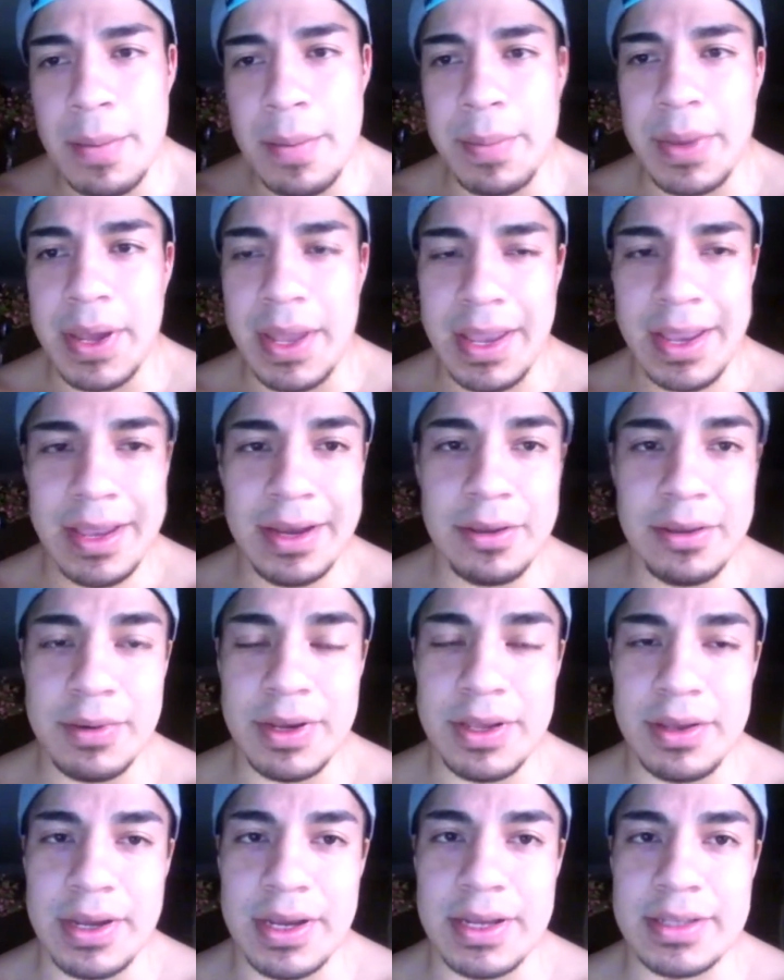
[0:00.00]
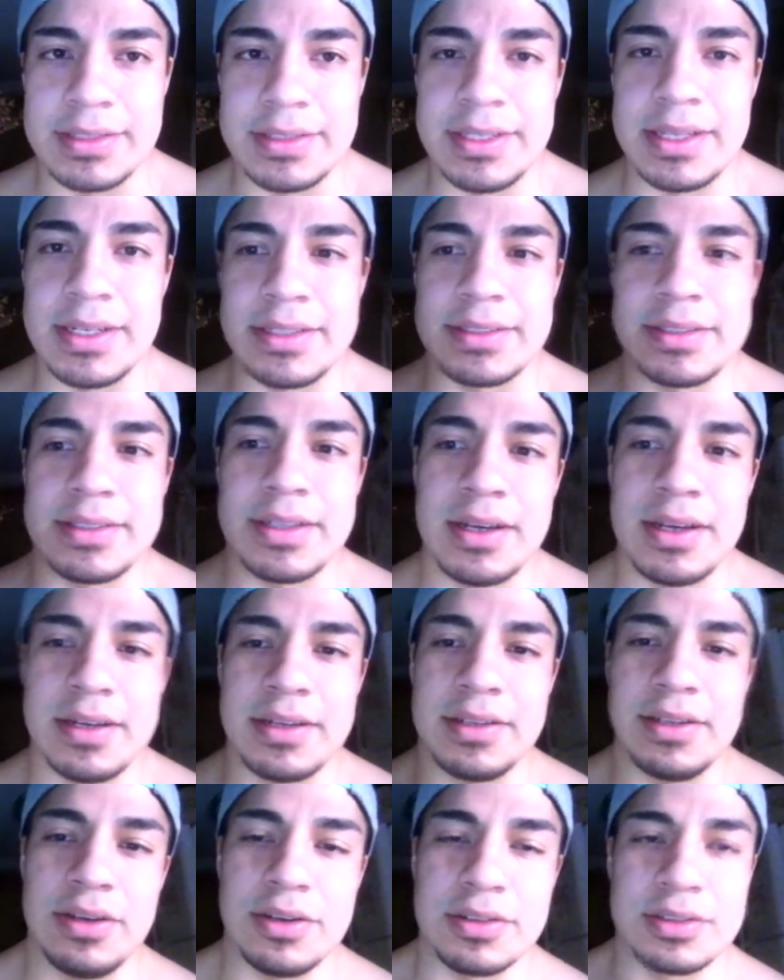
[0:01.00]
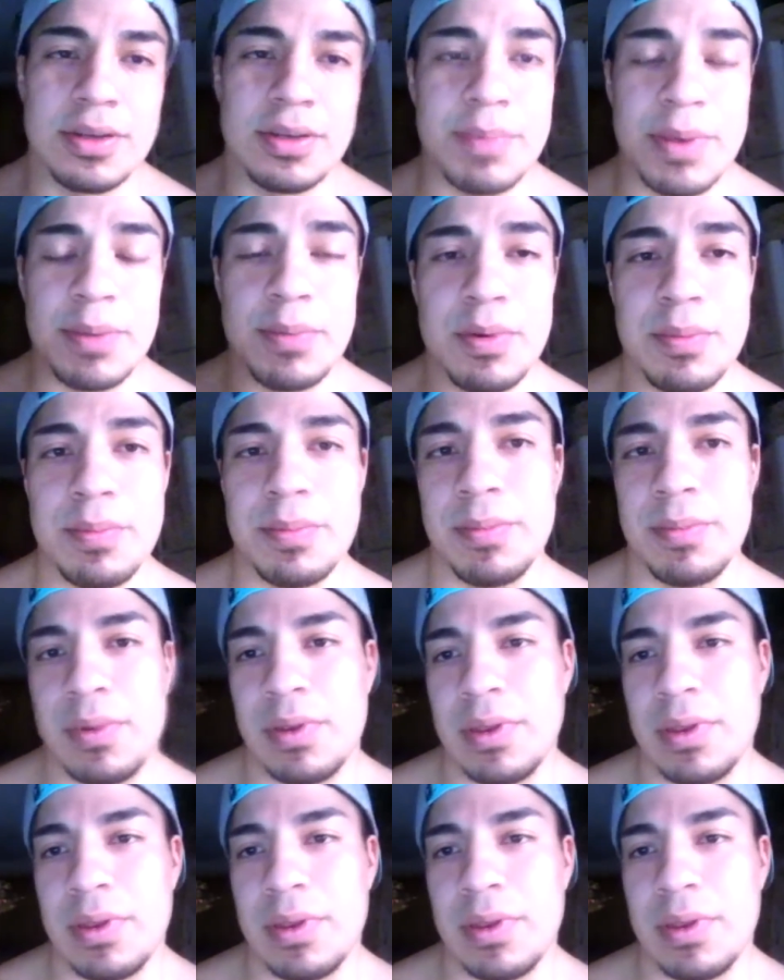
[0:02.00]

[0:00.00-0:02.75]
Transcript: But anyway, you guys, yes, some people,